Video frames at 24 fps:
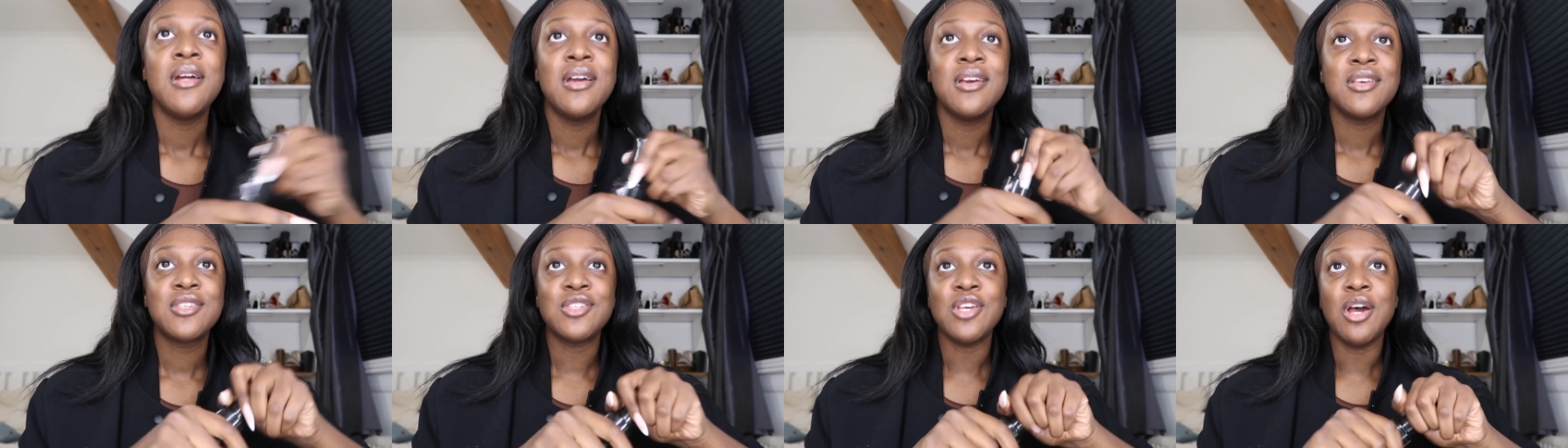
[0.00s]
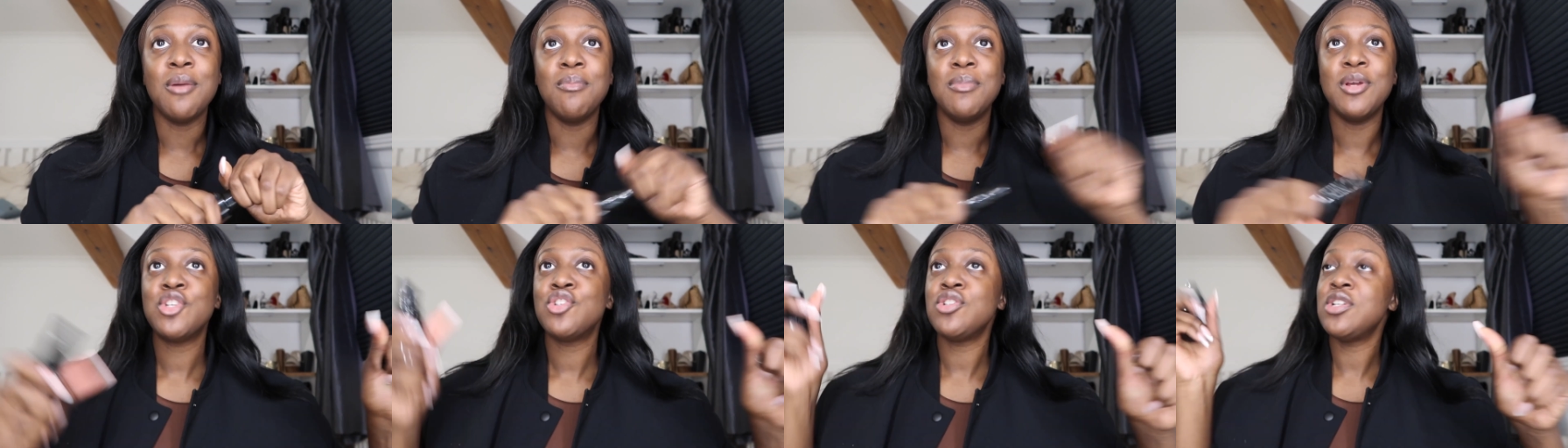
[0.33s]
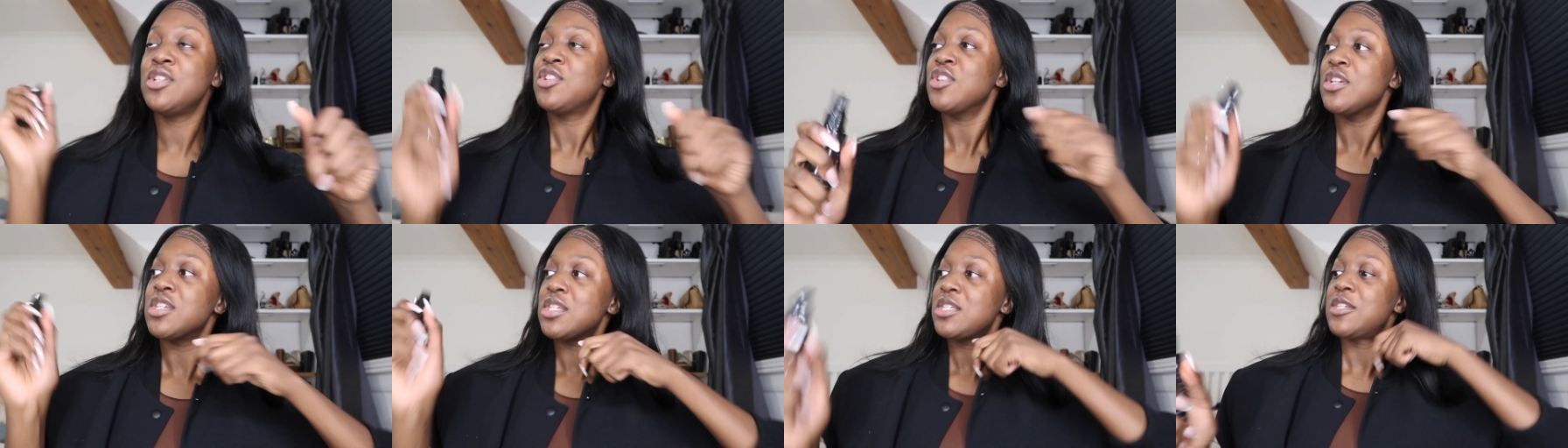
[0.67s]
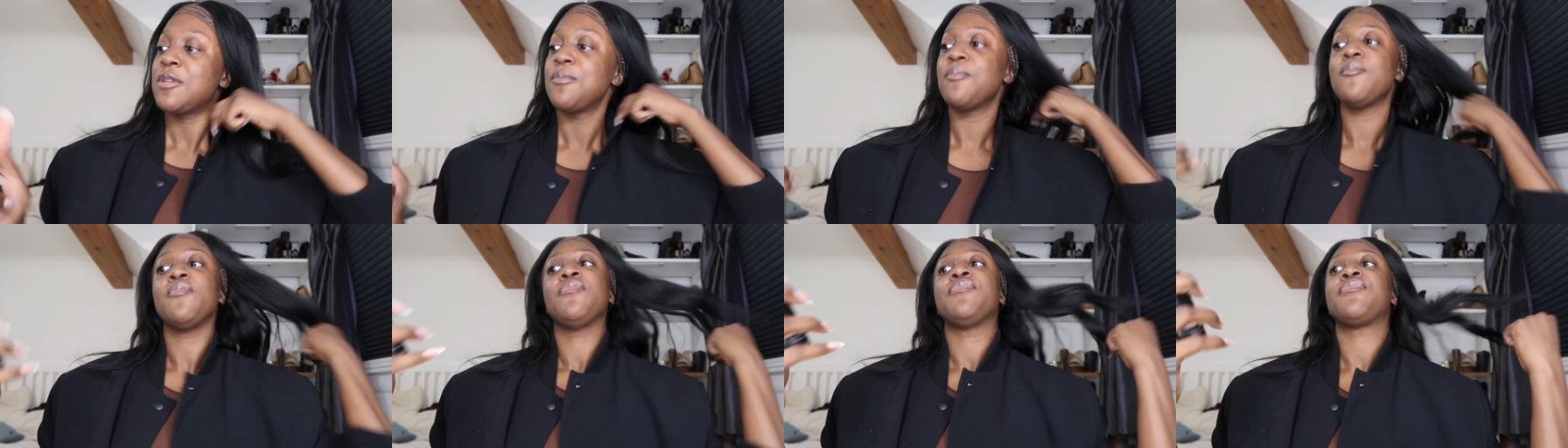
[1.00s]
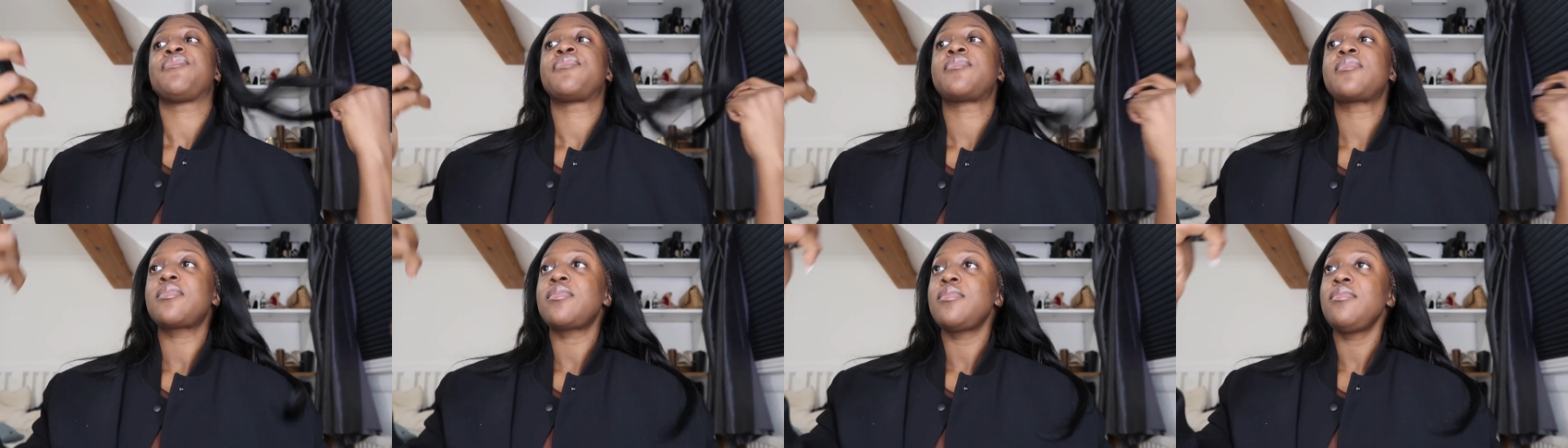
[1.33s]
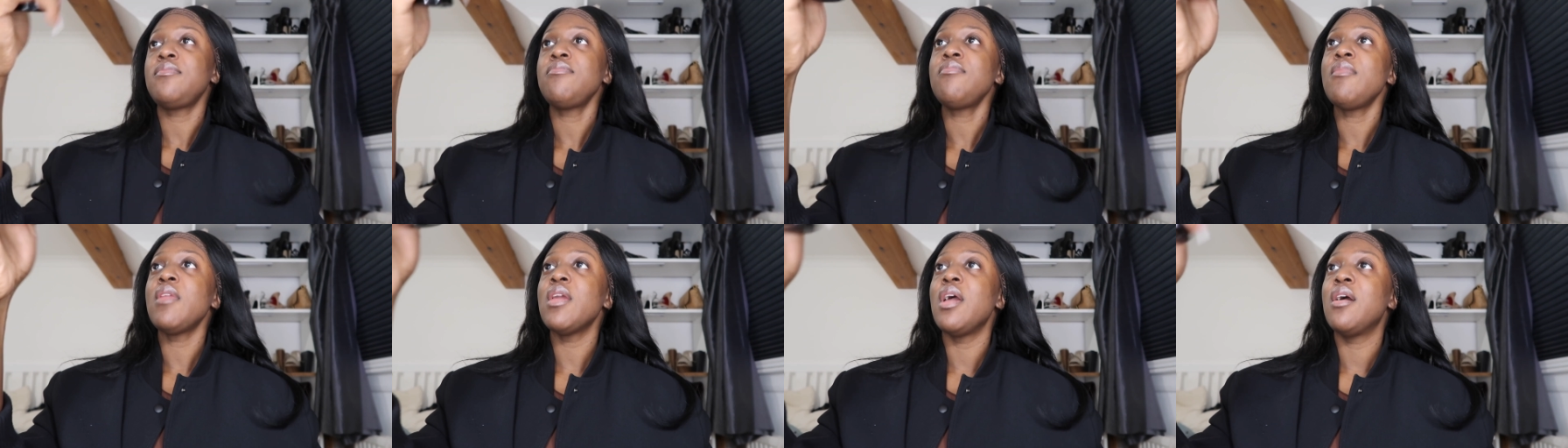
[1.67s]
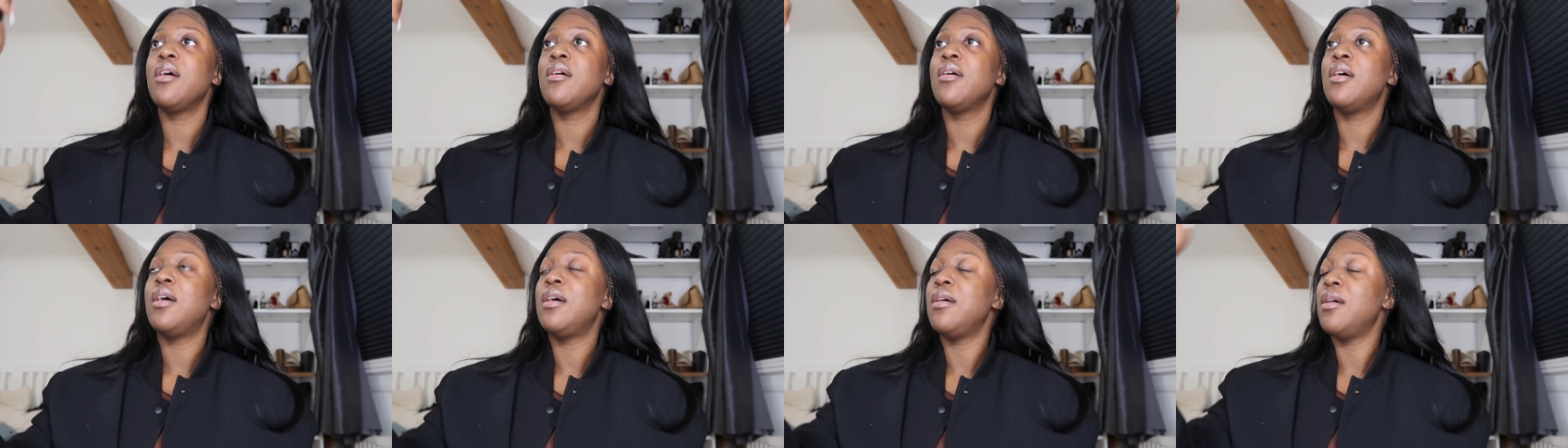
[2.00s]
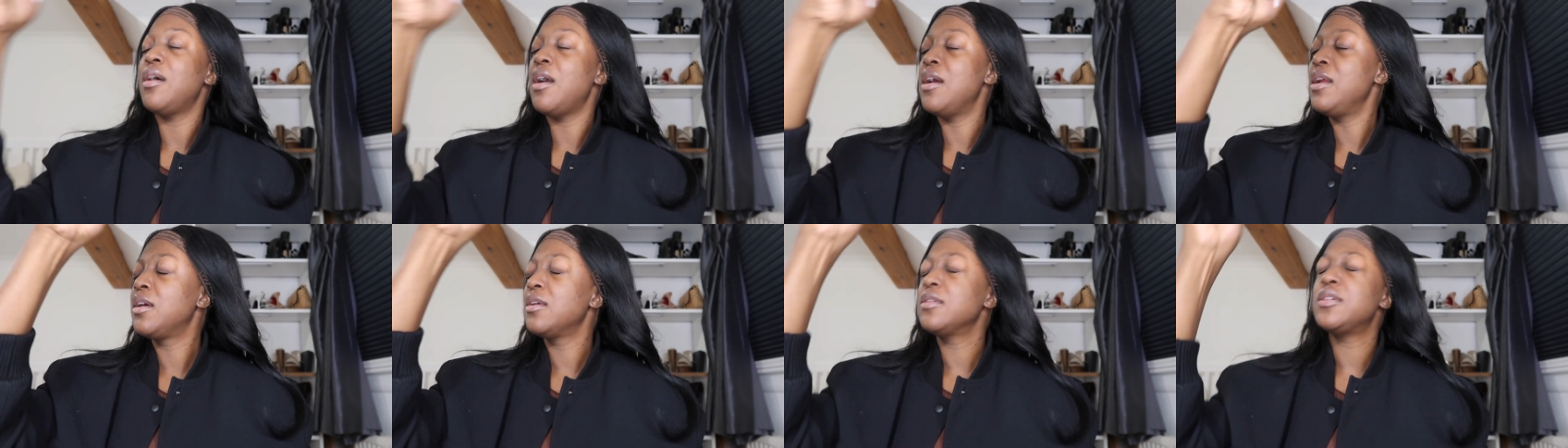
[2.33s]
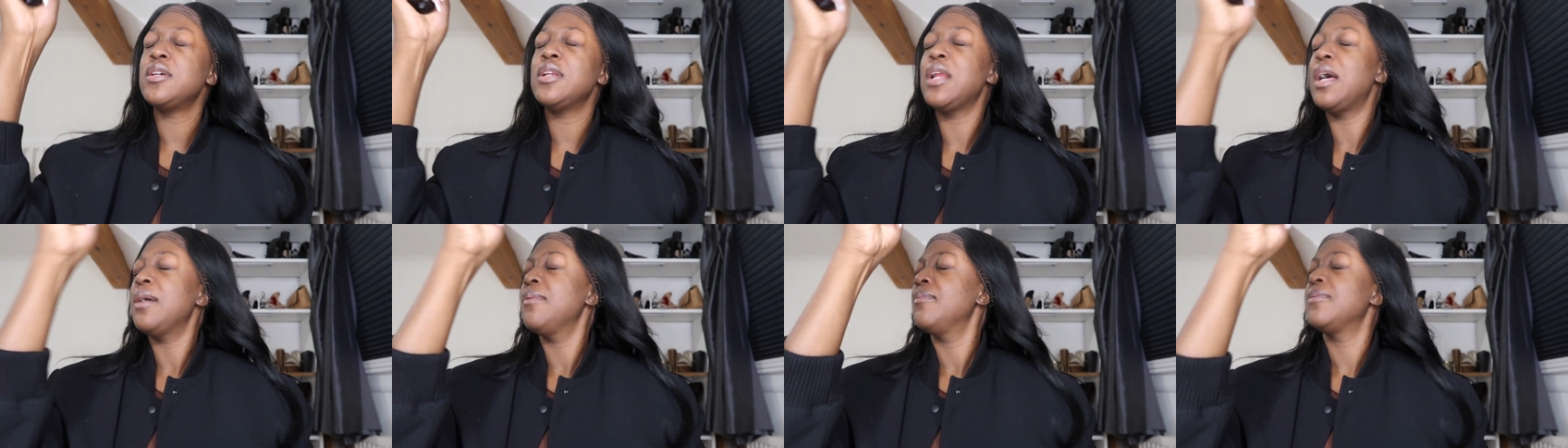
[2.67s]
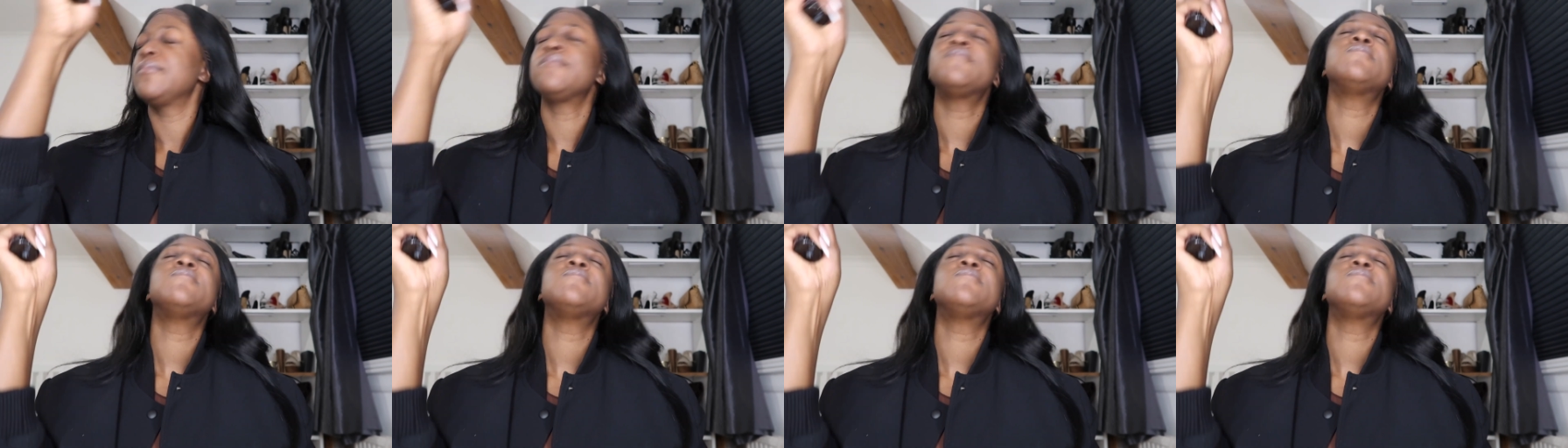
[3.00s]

So I'm literally just, I'm gonna do like